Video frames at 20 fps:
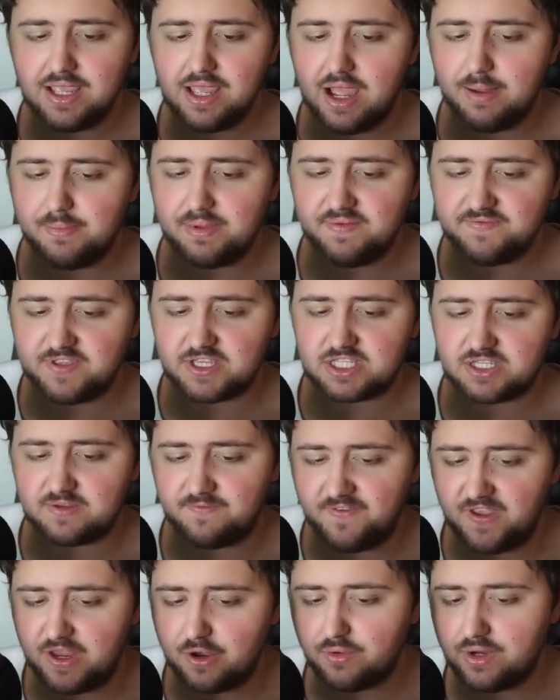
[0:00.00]
I believe the
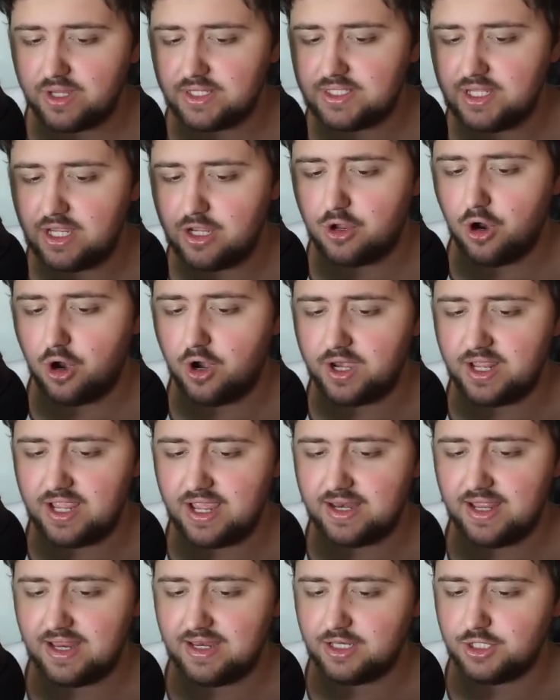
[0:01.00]
sphere is the
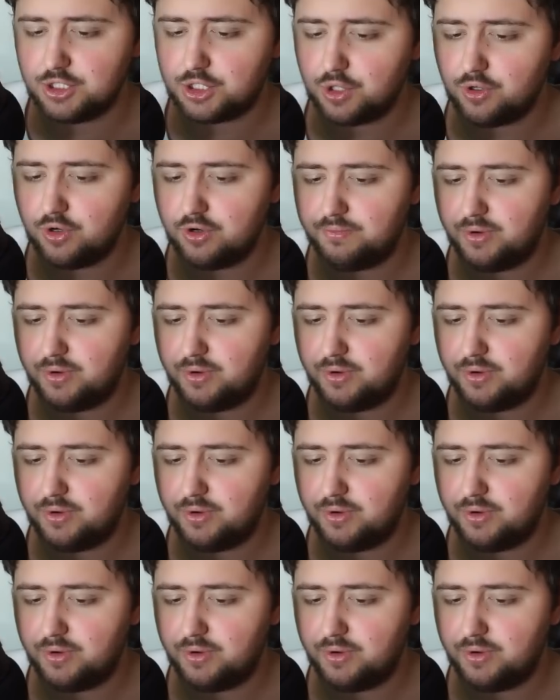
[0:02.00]
guardian, and in turn,